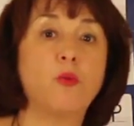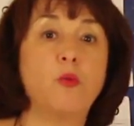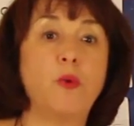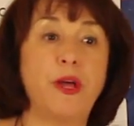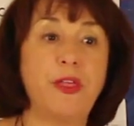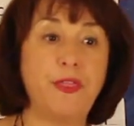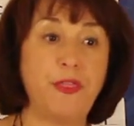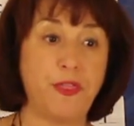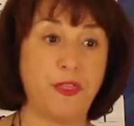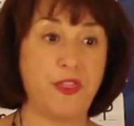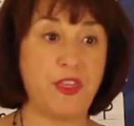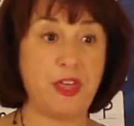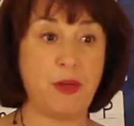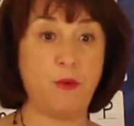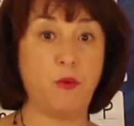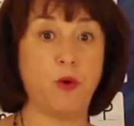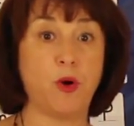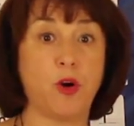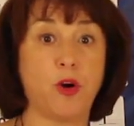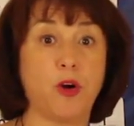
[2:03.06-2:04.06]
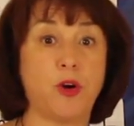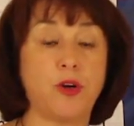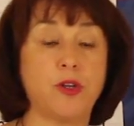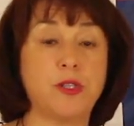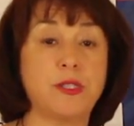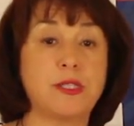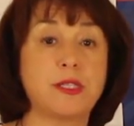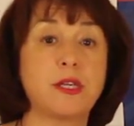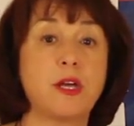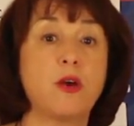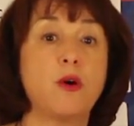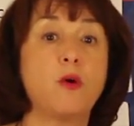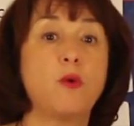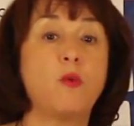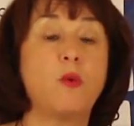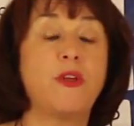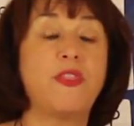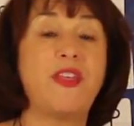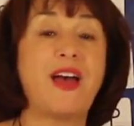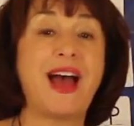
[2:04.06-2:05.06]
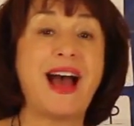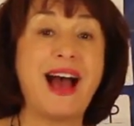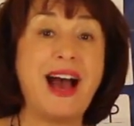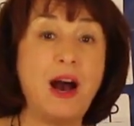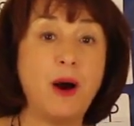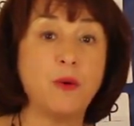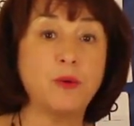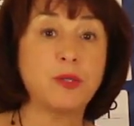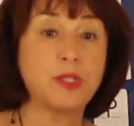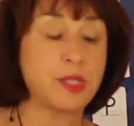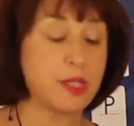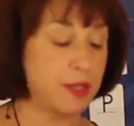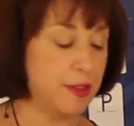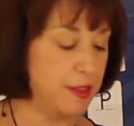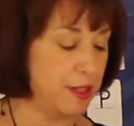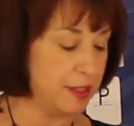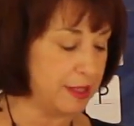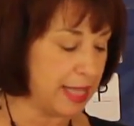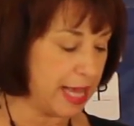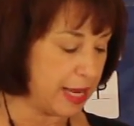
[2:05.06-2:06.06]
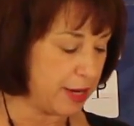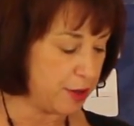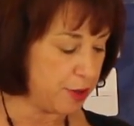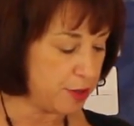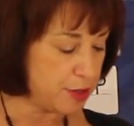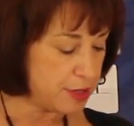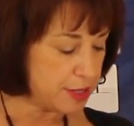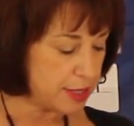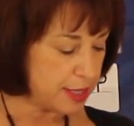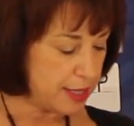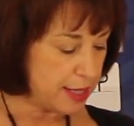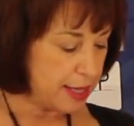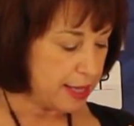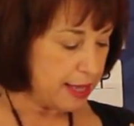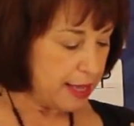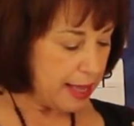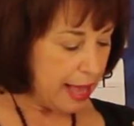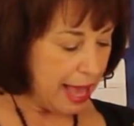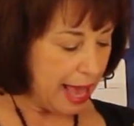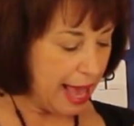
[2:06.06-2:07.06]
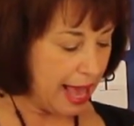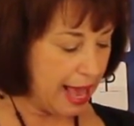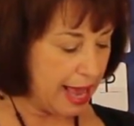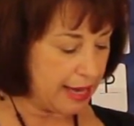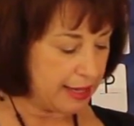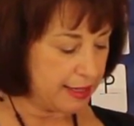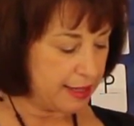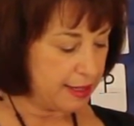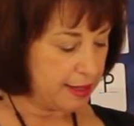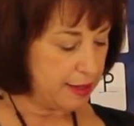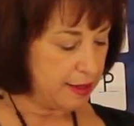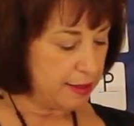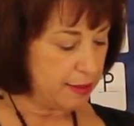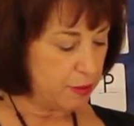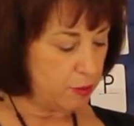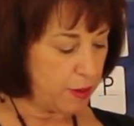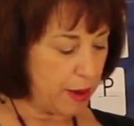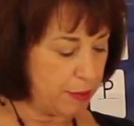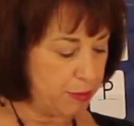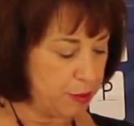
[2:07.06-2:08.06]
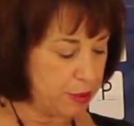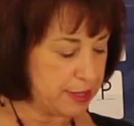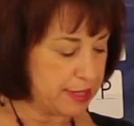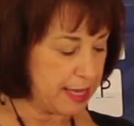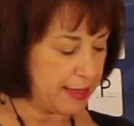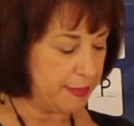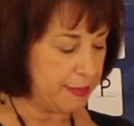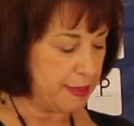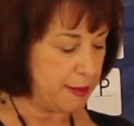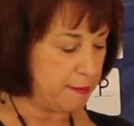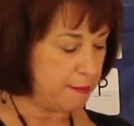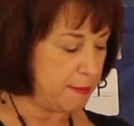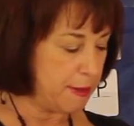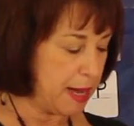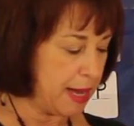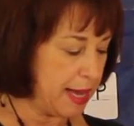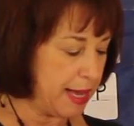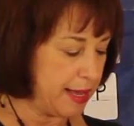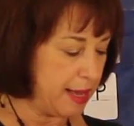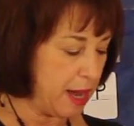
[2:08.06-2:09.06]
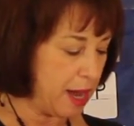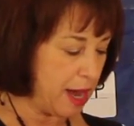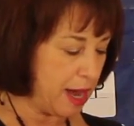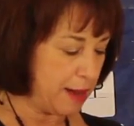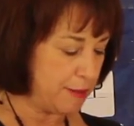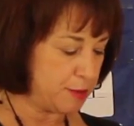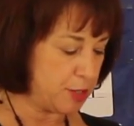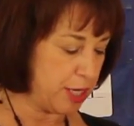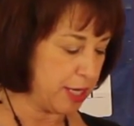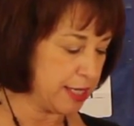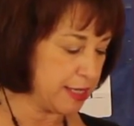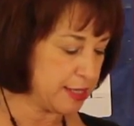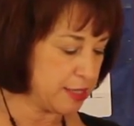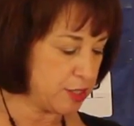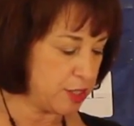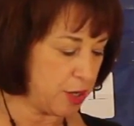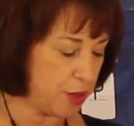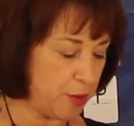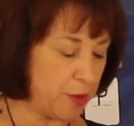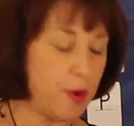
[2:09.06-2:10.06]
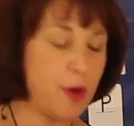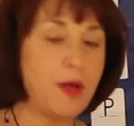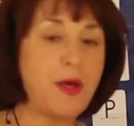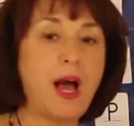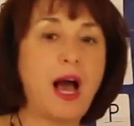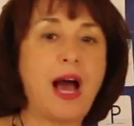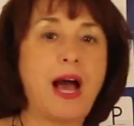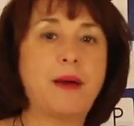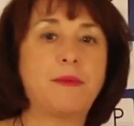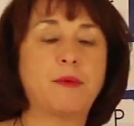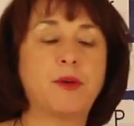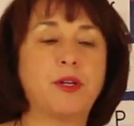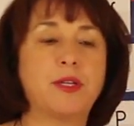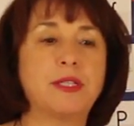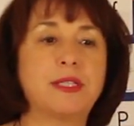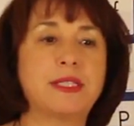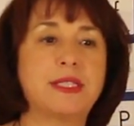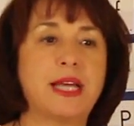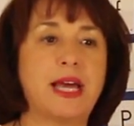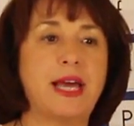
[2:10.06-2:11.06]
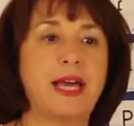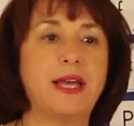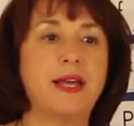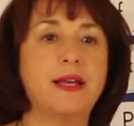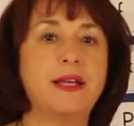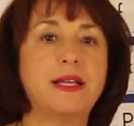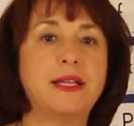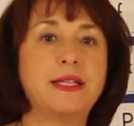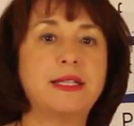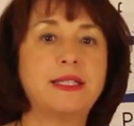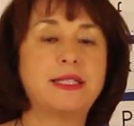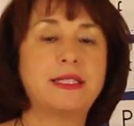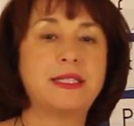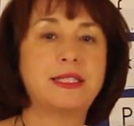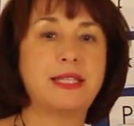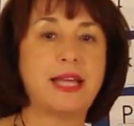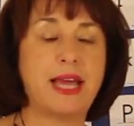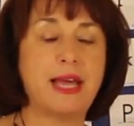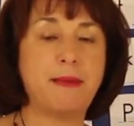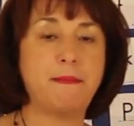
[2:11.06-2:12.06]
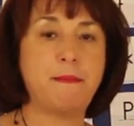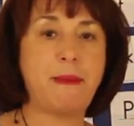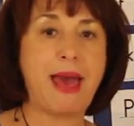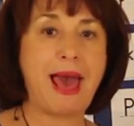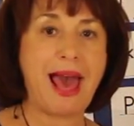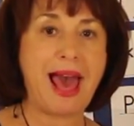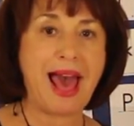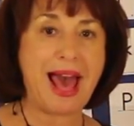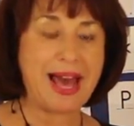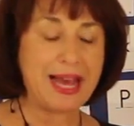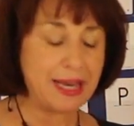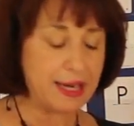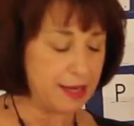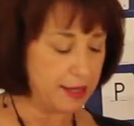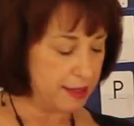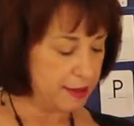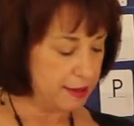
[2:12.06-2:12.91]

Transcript: with the words without the letters and represent them by objects. So I'm going to say mad.